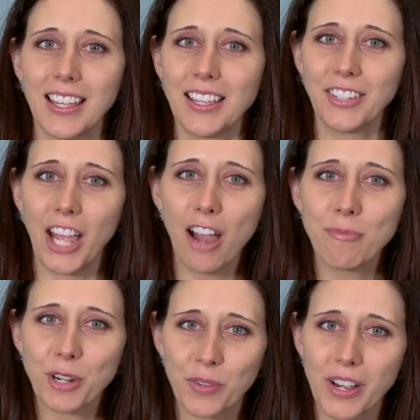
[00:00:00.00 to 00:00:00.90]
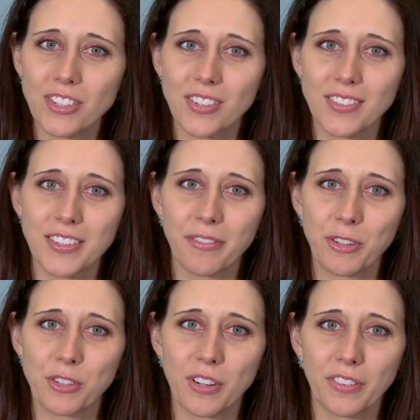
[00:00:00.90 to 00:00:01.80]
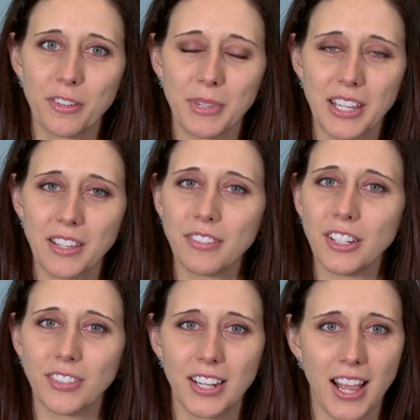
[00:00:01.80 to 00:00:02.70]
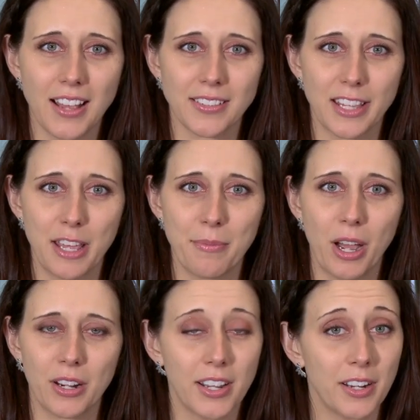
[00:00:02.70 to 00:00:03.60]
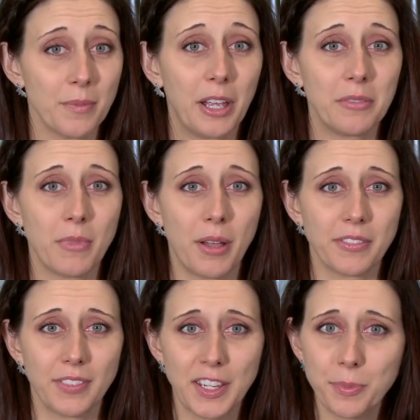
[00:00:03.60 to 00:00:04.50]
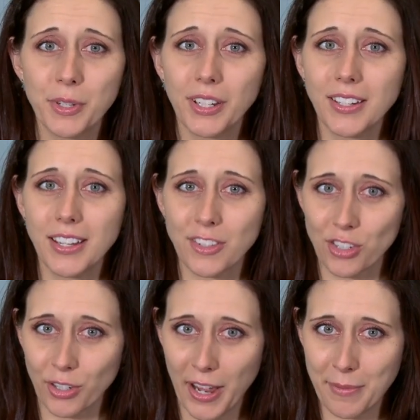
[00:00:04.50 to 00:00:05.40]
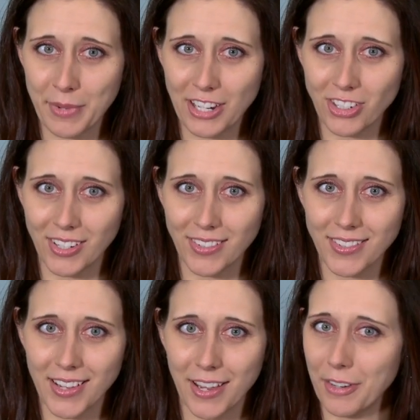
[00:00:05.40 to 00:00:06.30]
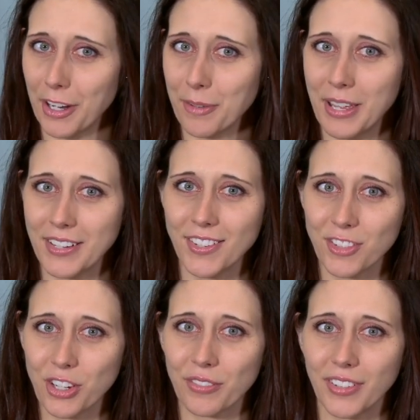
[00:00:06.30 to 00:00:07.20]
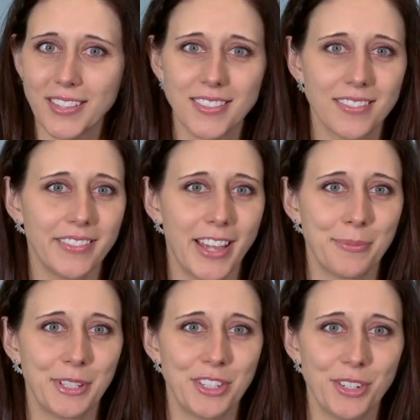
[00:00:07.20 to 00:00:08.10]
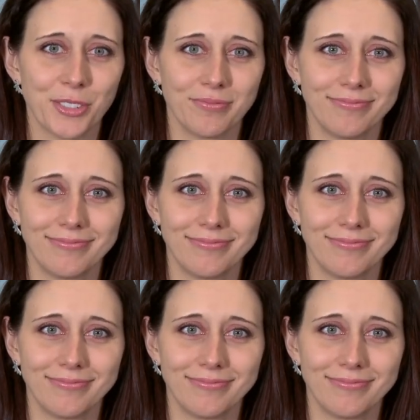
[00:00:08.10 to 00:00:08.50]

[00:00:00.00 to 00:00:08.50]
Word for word: If you have more questions in the future for me, feel free to ask them on our Intermountain Moms Facebook and Instagram pages, and recommend us to your friends and family too.